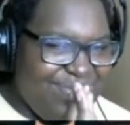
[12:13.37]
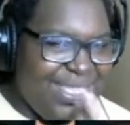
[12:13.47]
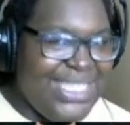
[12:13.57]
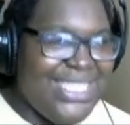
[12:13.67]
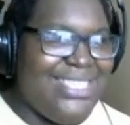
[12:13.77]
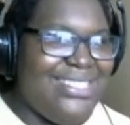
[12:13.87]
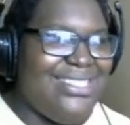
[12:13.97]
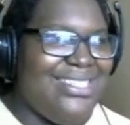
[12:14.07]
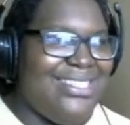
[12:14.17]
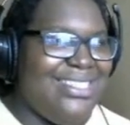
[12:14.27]

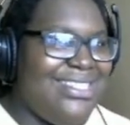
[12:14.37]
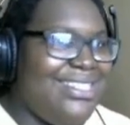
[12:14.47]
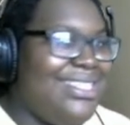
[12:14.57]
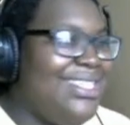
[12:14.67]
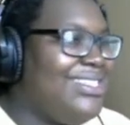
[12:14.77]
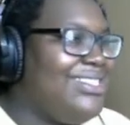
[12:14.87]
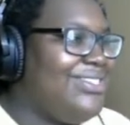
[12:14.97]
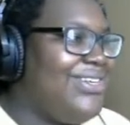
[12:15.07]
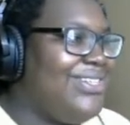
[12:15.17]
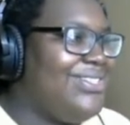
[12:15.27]
This is
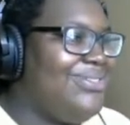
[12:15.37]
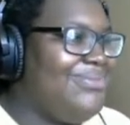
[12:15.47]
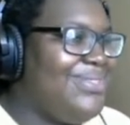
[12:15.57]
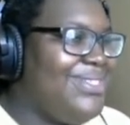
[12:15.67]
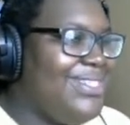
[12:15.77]
awesome.